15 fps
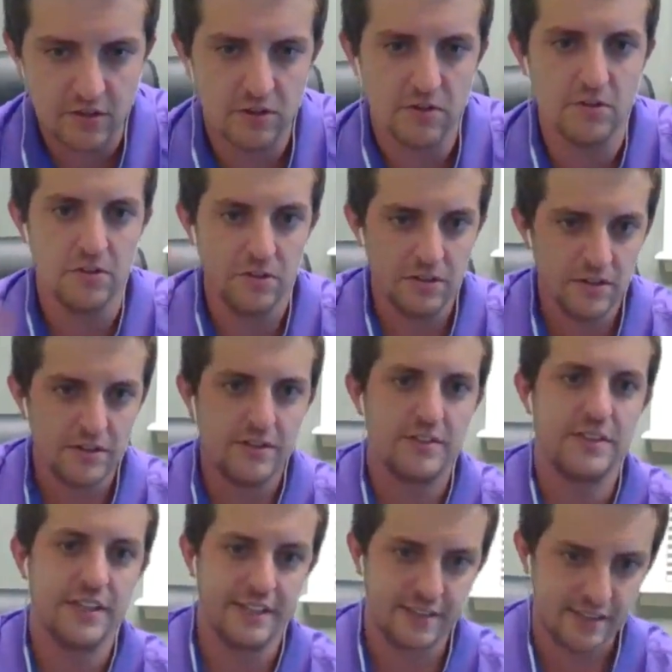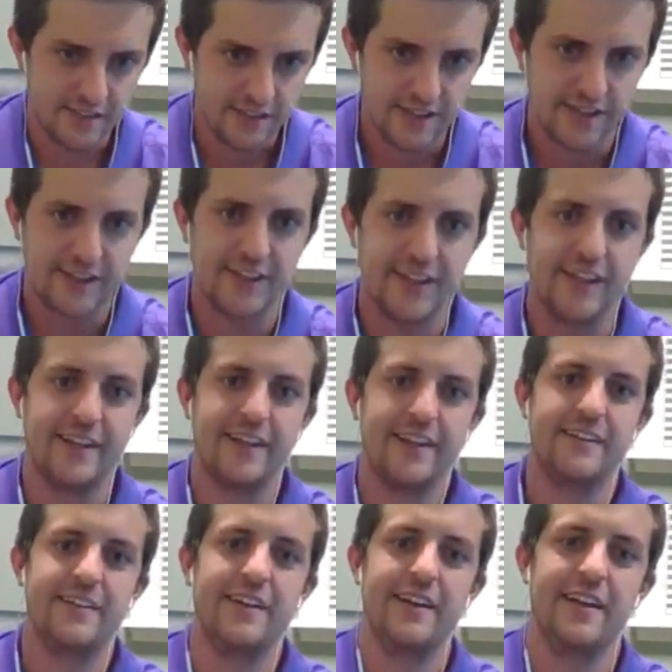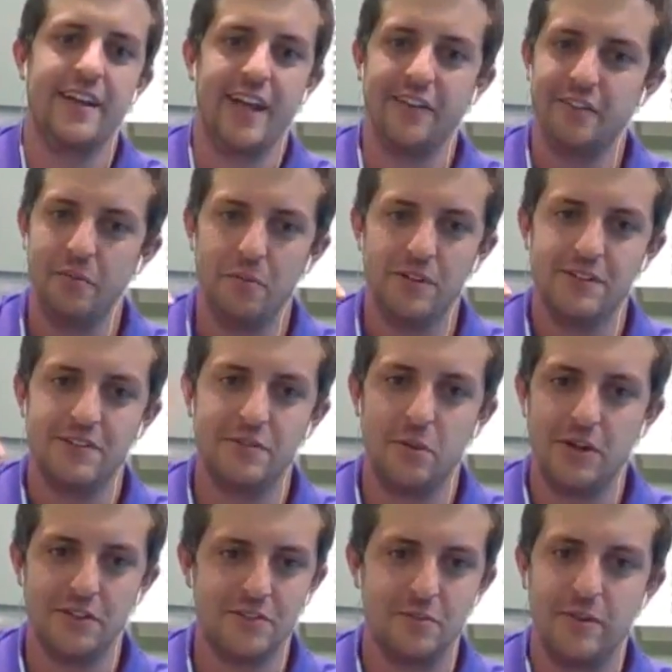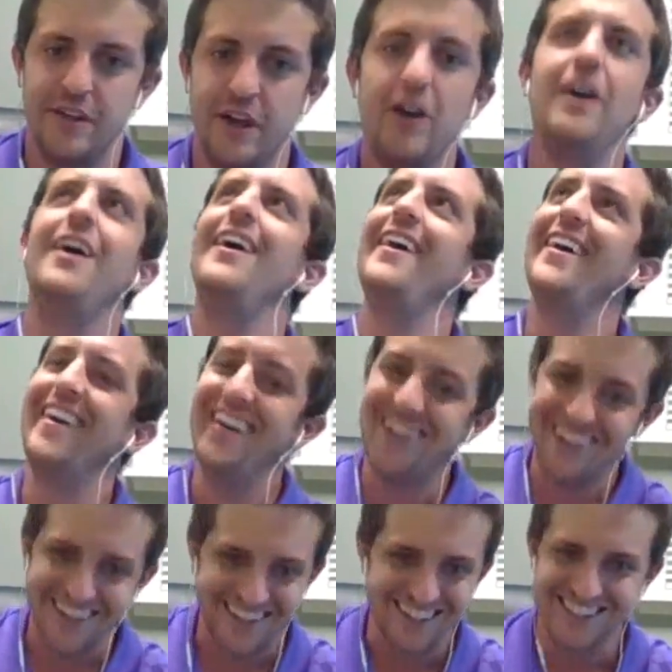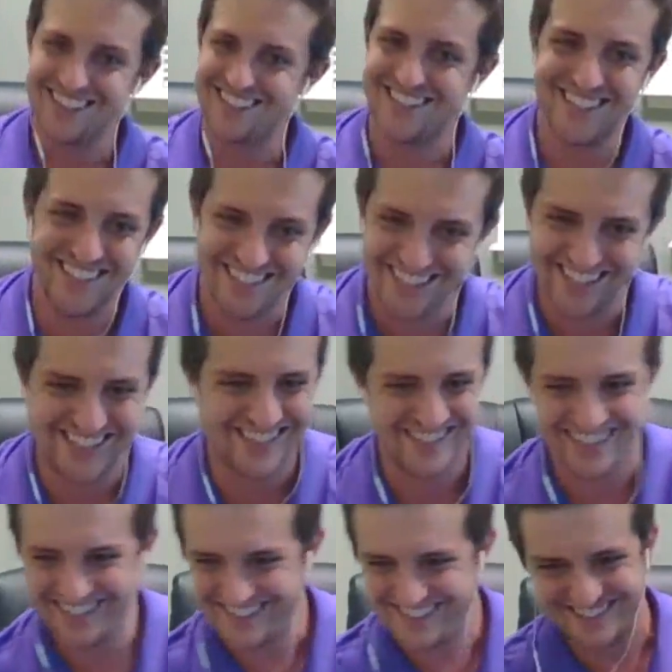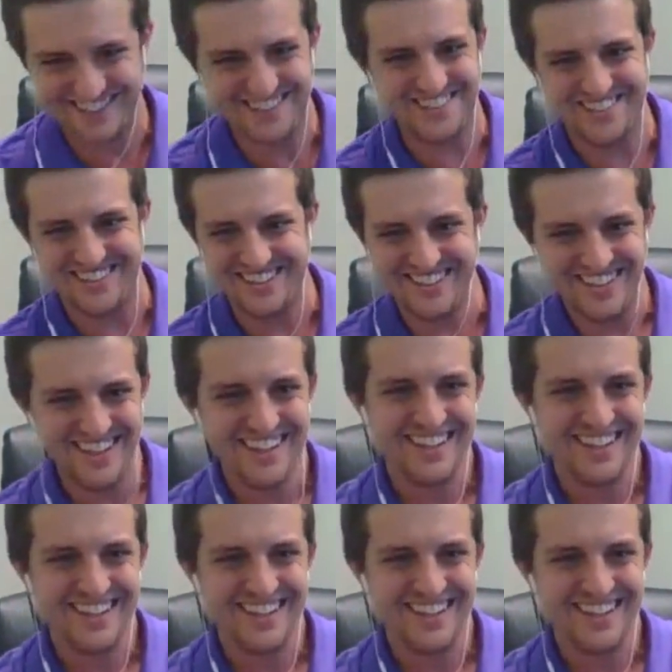slow. Things click like twice a week. Just slowly.